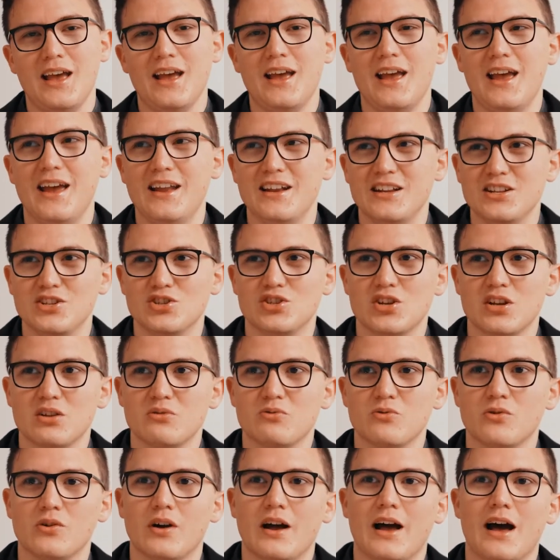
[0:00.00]
and in
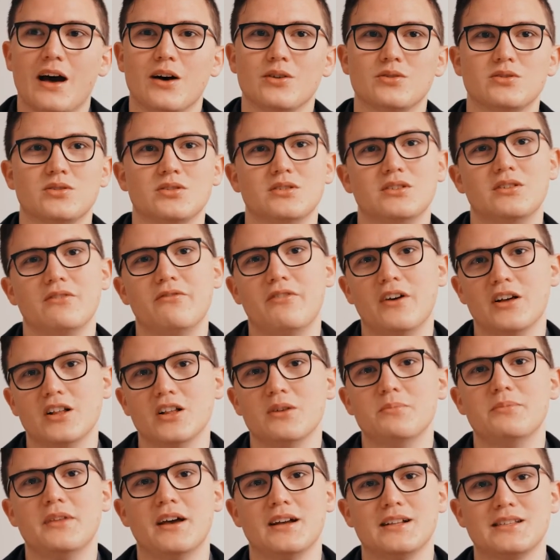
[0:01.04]
general, how to
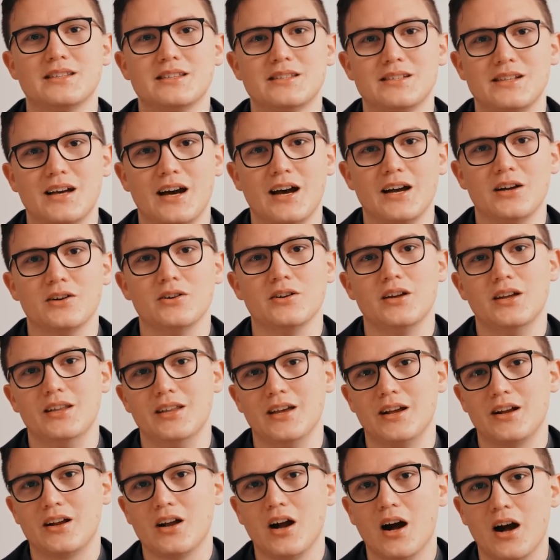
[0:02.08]
develop that style and
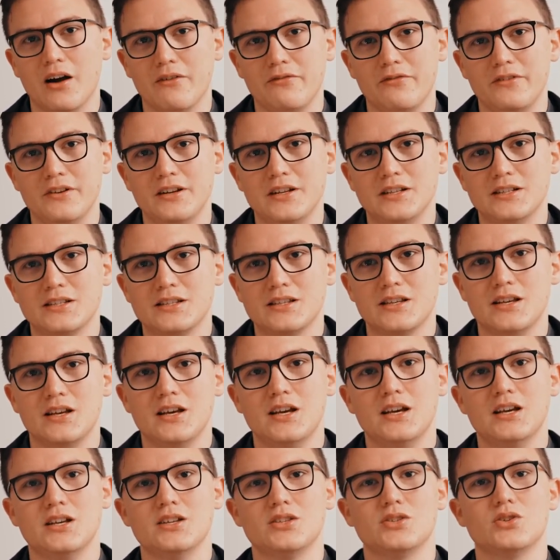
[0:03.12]
that confidence
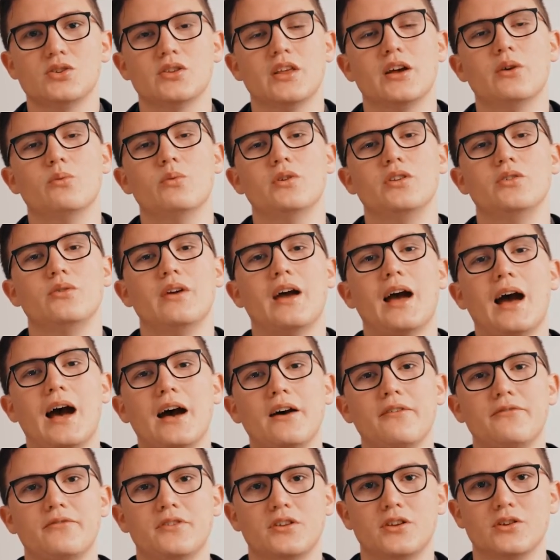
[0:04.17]
so that when you
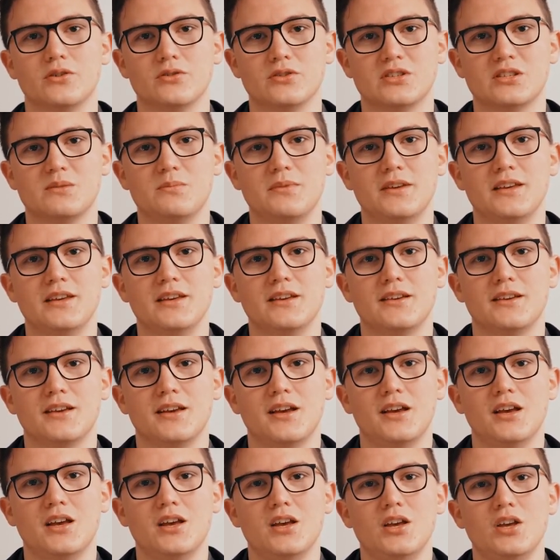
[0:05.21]
have to go speak,
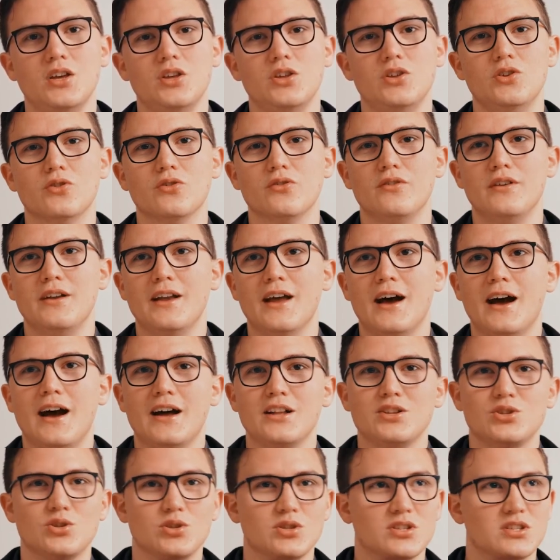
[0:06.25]
you're
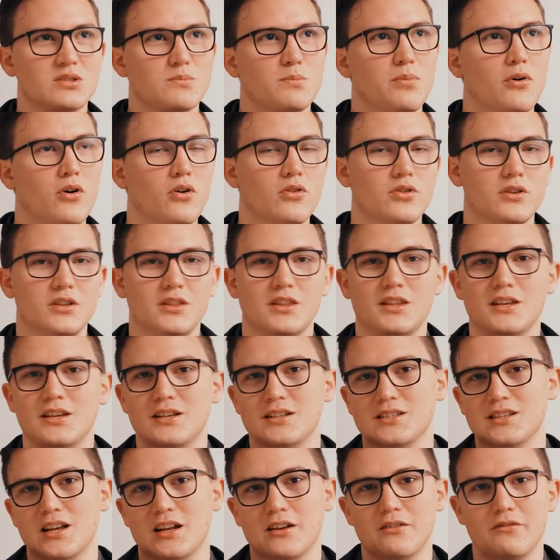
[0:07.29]
not just pulling
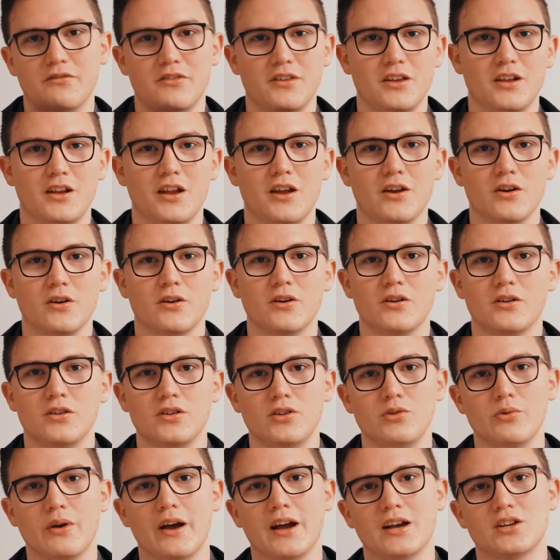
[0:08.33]
things out of thin air,
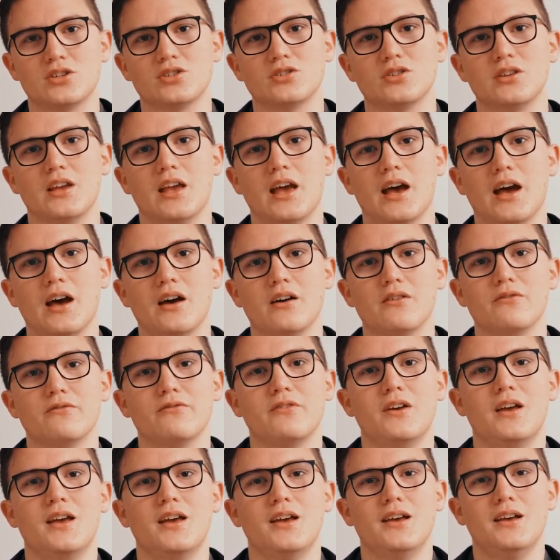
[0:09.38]
you actually have
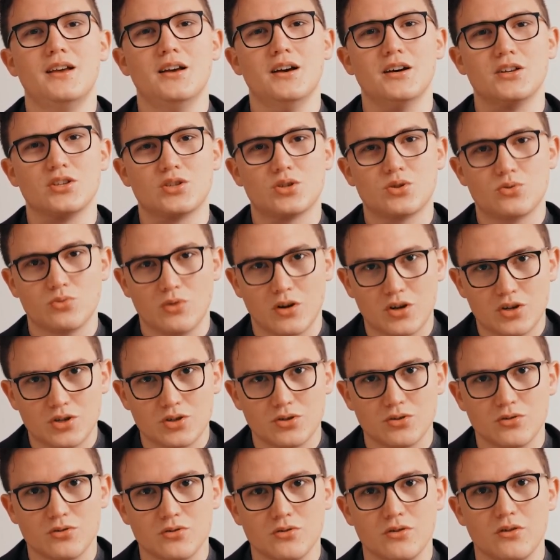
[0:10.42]
a
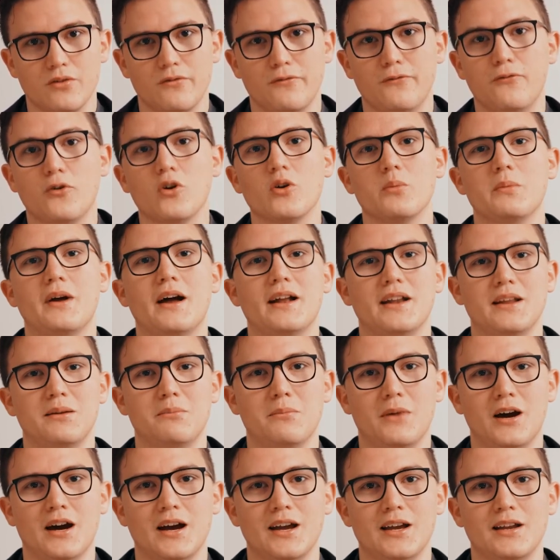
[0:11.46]
structure, a format in
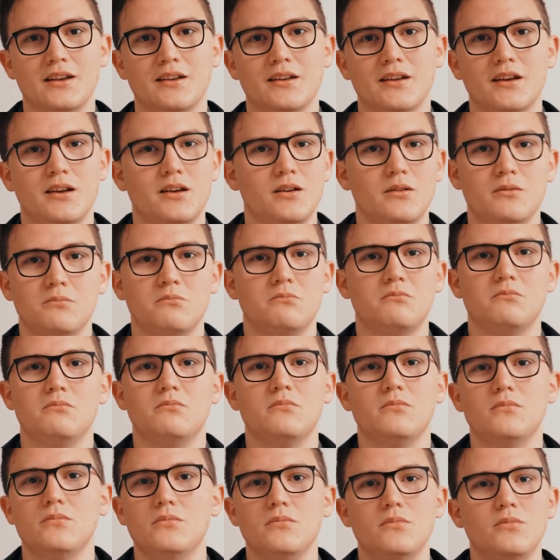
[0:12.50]
mind,
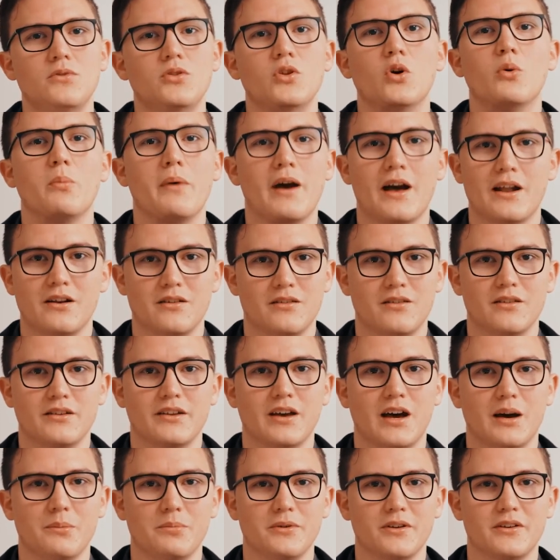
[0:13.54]
no matter the
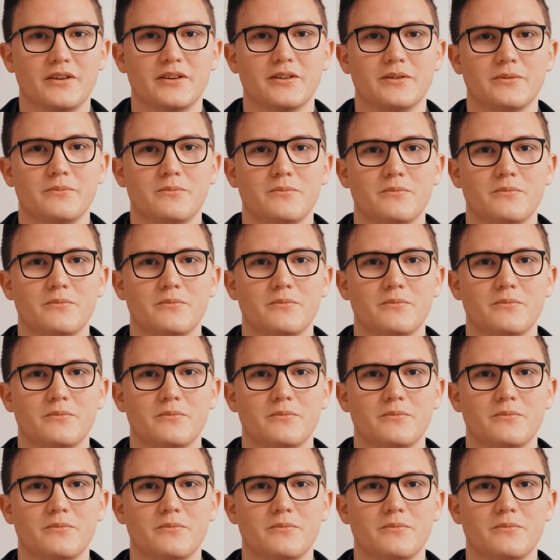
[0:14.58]
topic.